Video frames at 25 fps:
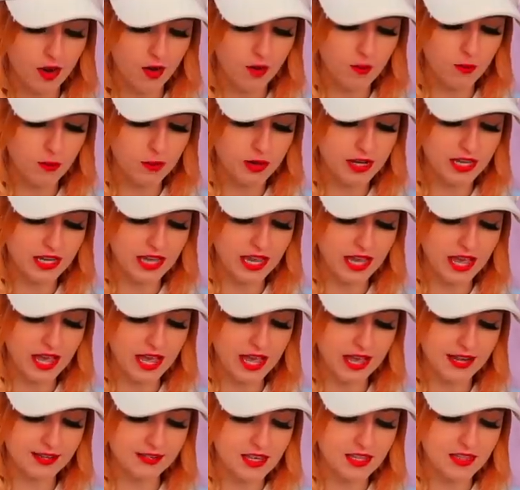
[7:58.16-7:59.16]
hope we
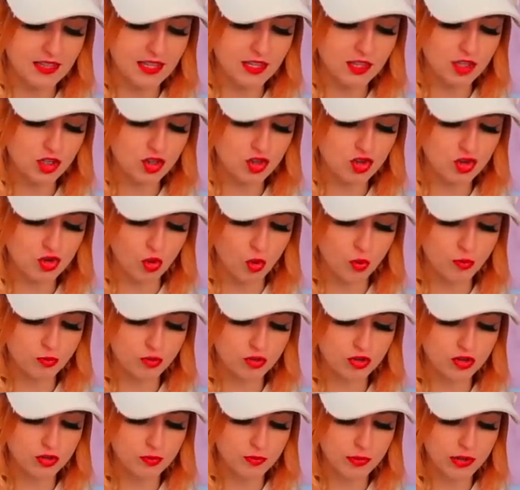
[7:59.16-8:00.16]
get either the
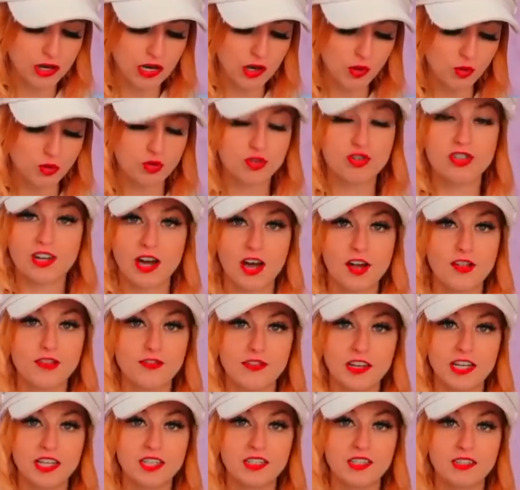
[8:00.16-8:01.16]
Stormtrooper or
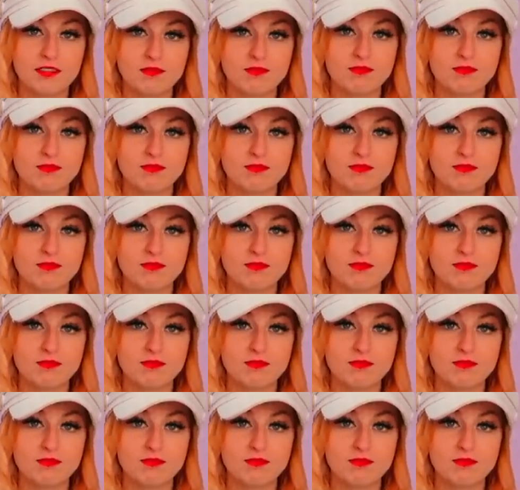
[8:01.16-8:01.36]
Darth Vader.